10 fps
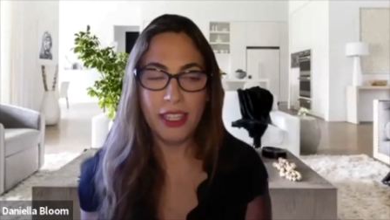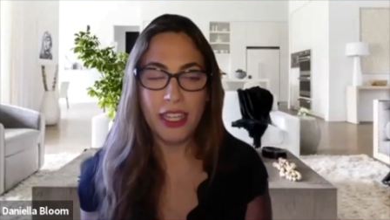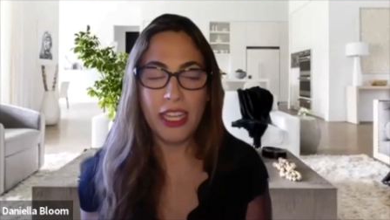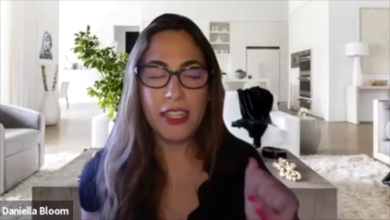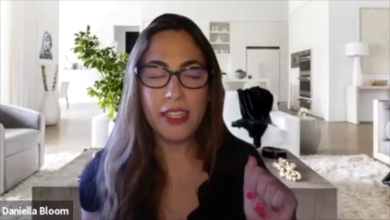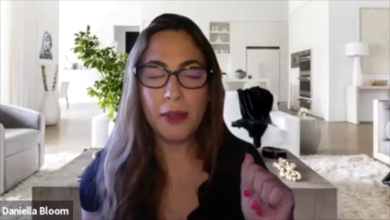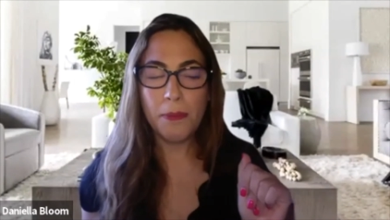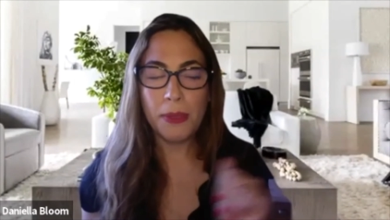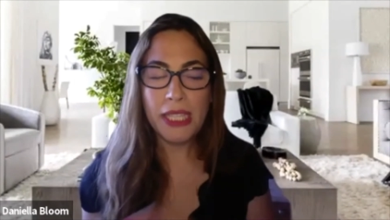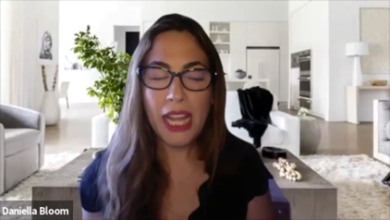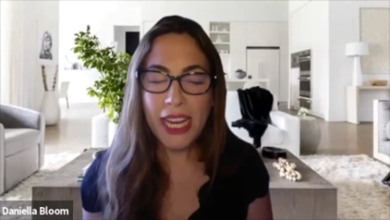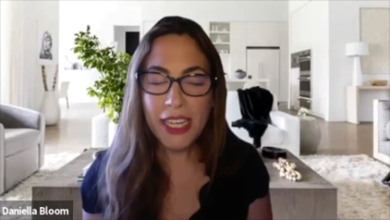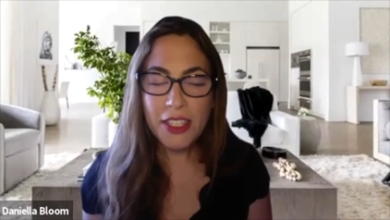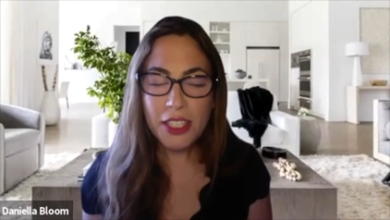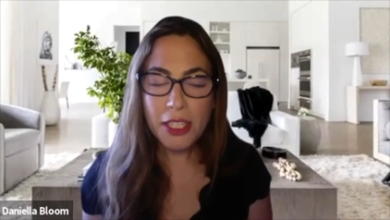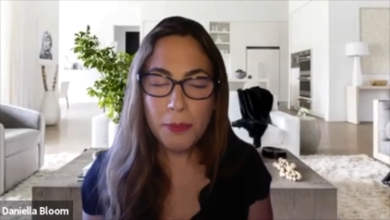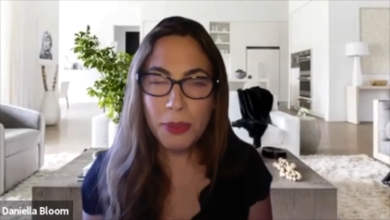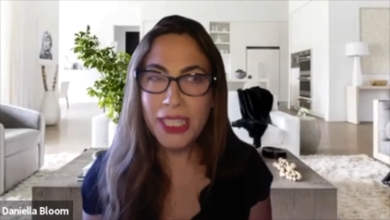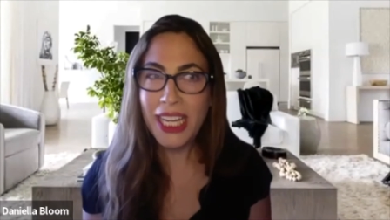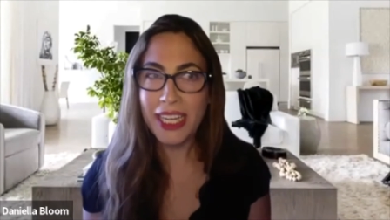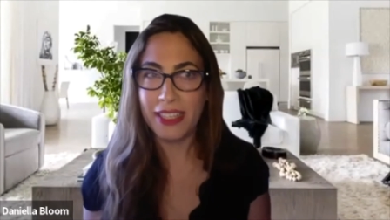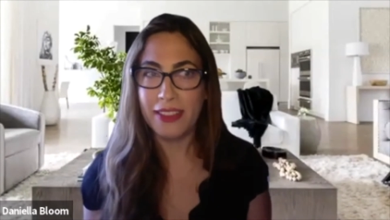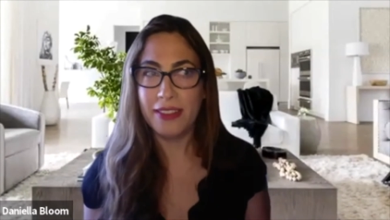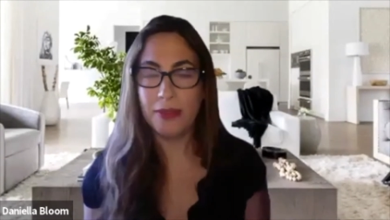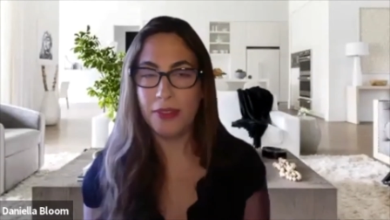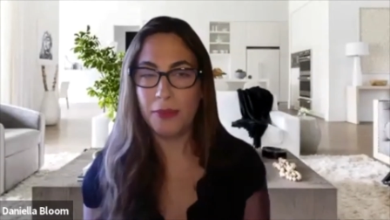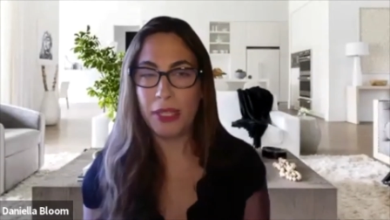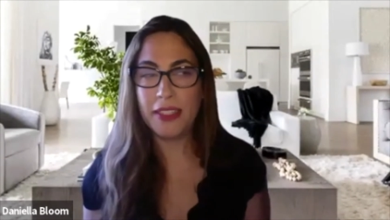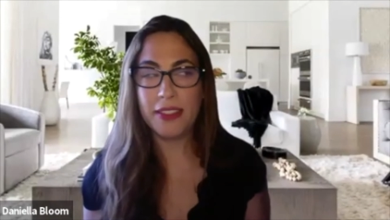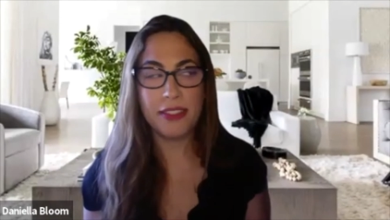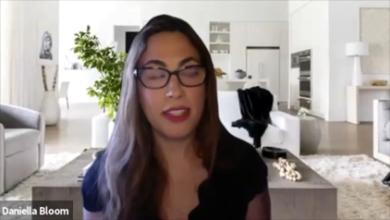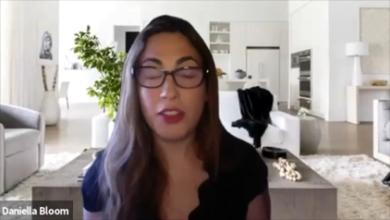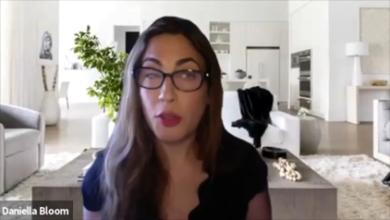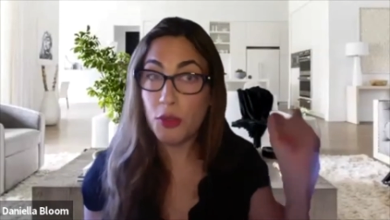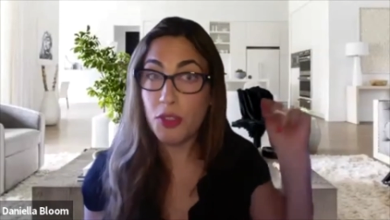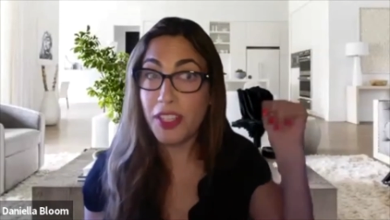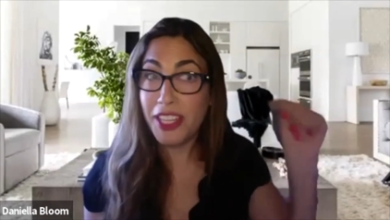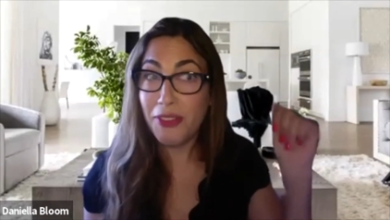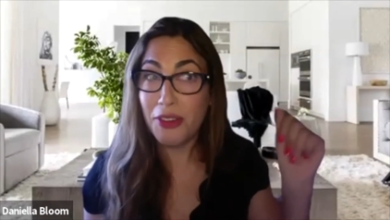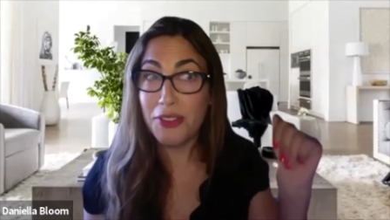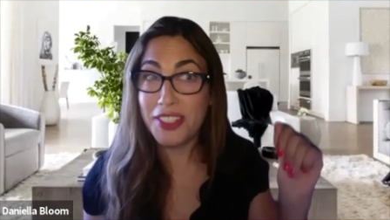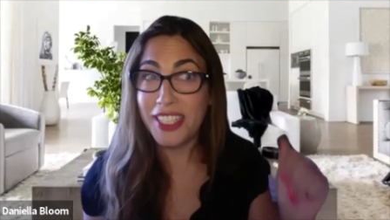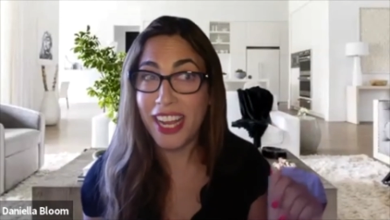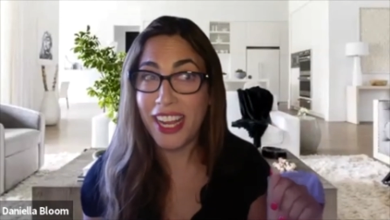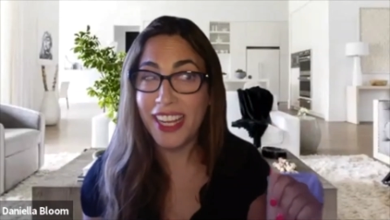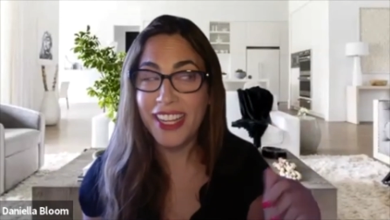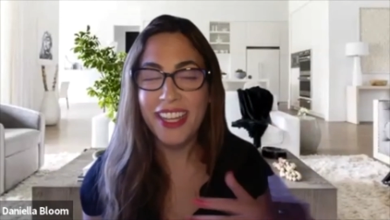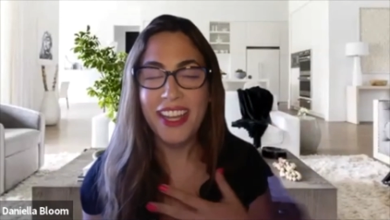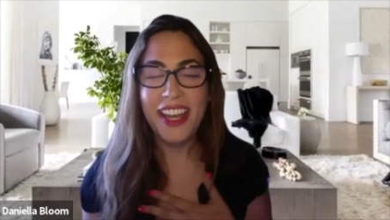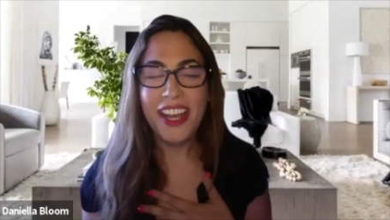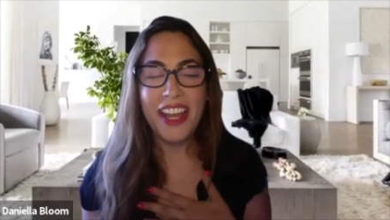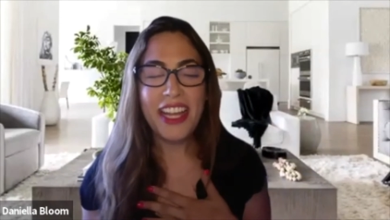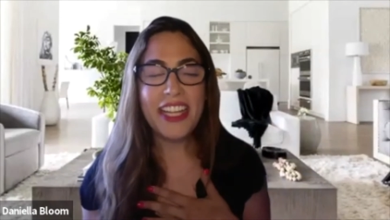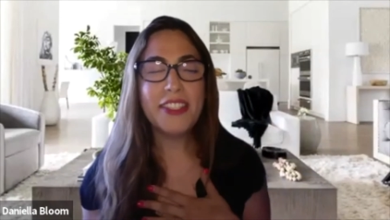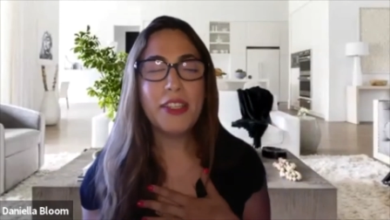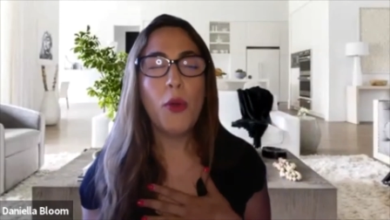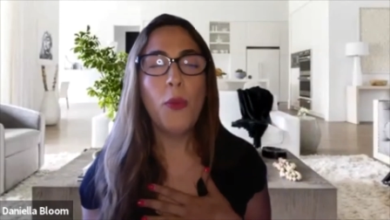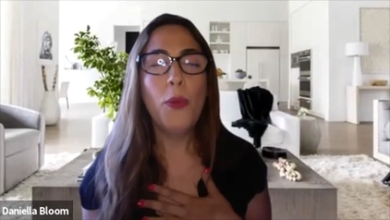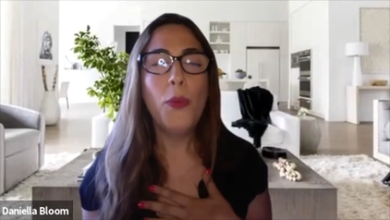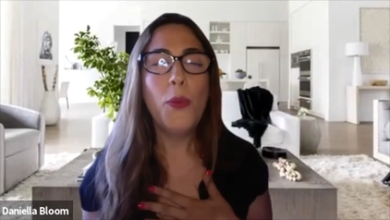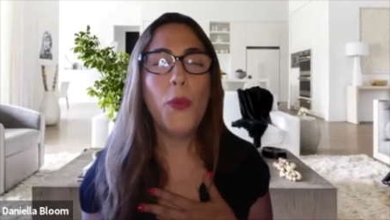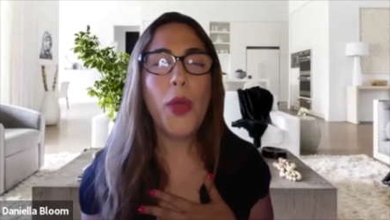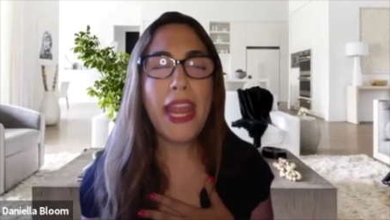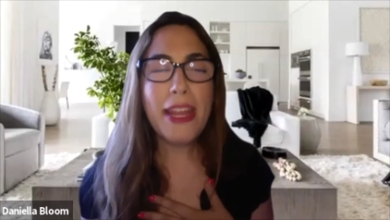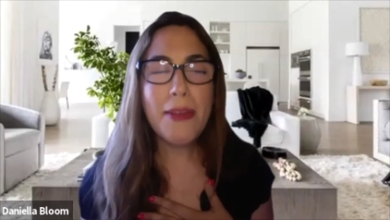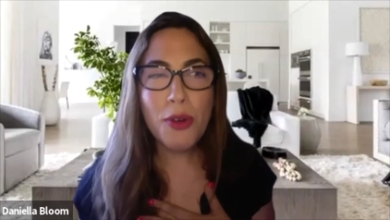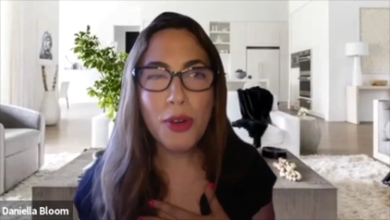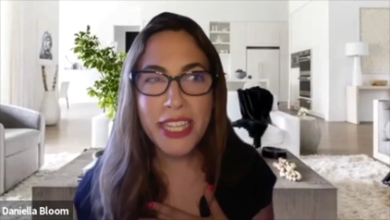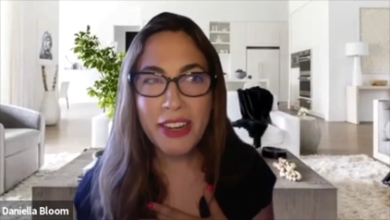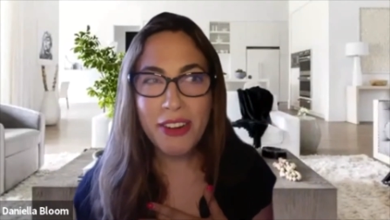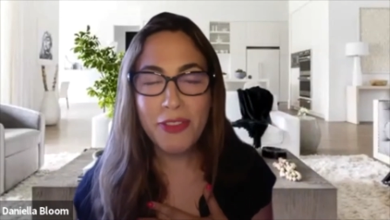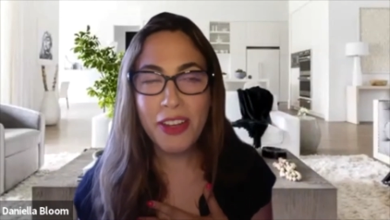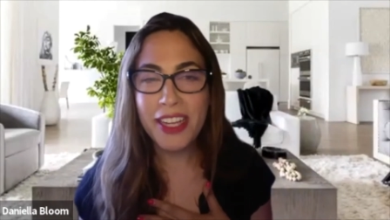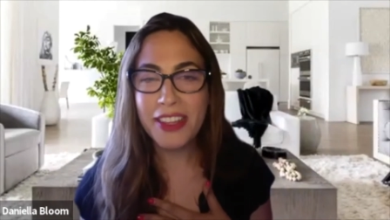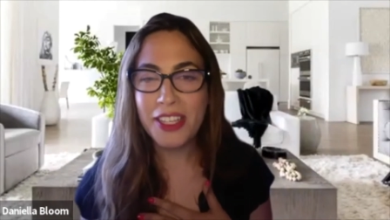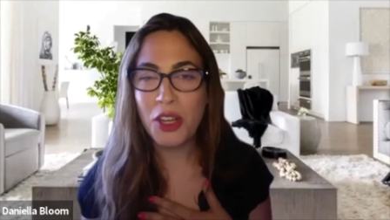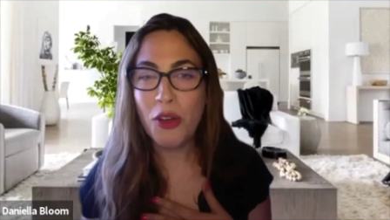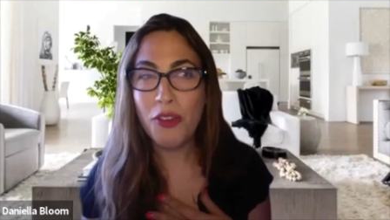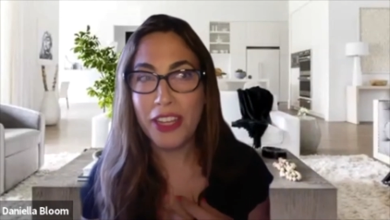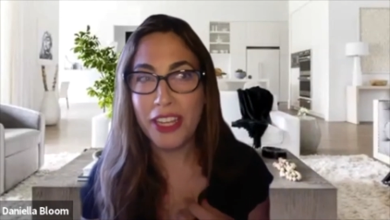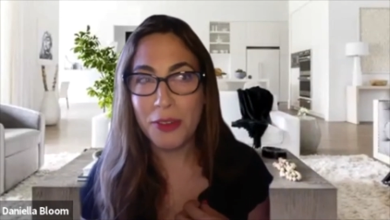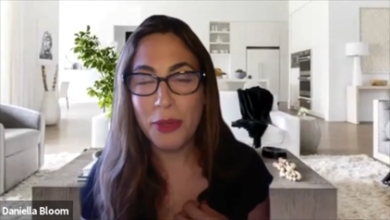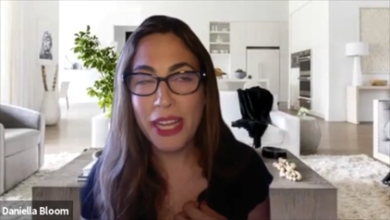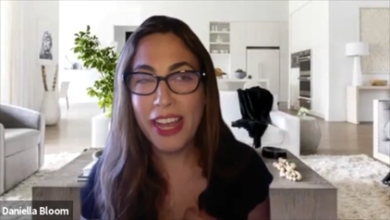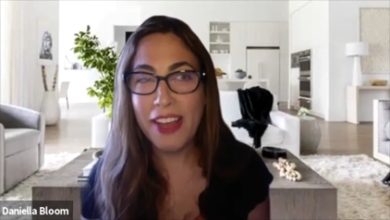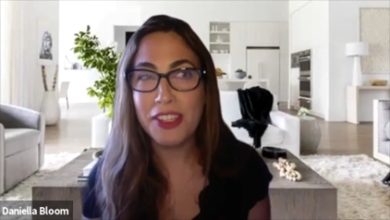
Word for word: in blind compliance, because those are the heroes today, is way more terrifying than COVID. We have